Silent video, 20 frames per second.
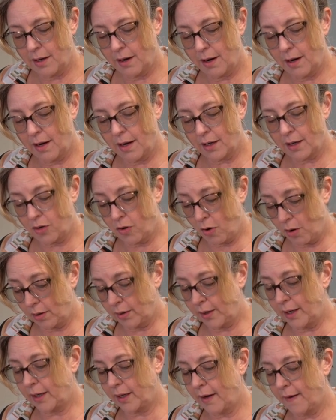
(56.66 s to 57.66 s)

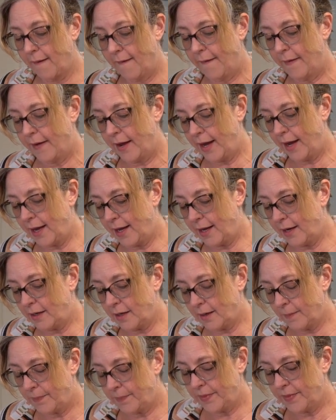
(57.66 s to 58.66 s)
garlic,
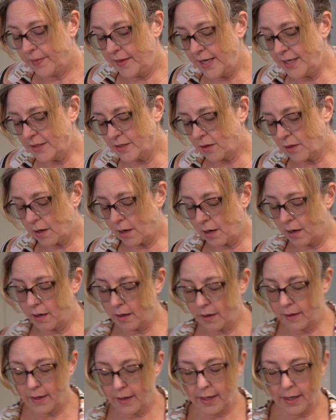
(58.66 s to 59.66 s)
and these
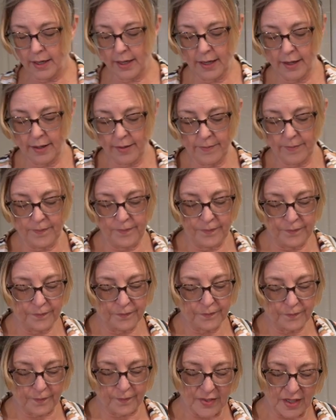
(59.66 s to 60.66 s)
are
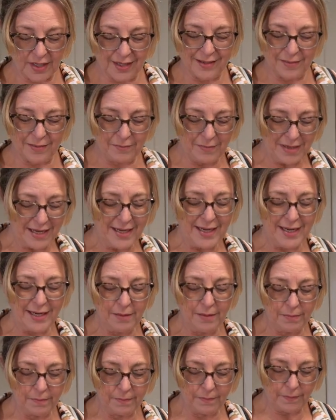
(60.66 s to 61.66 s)

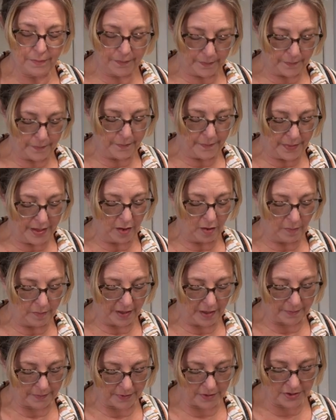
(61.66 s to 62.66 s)
mini bell
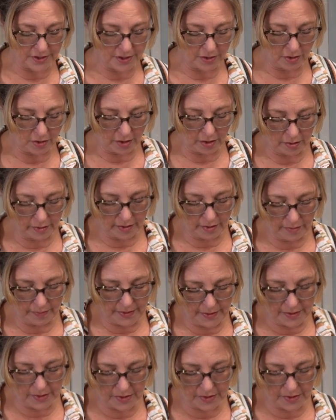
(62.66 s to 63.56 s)
peppers. They're a little bit